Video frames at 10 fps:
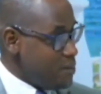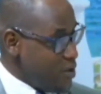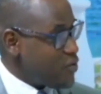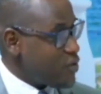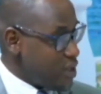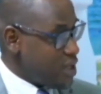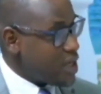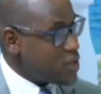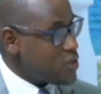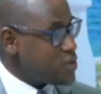before the
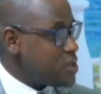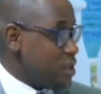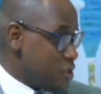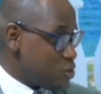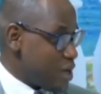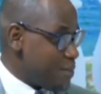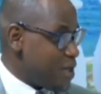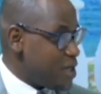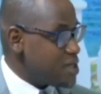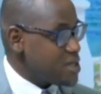elections, they need to
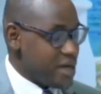laminate it.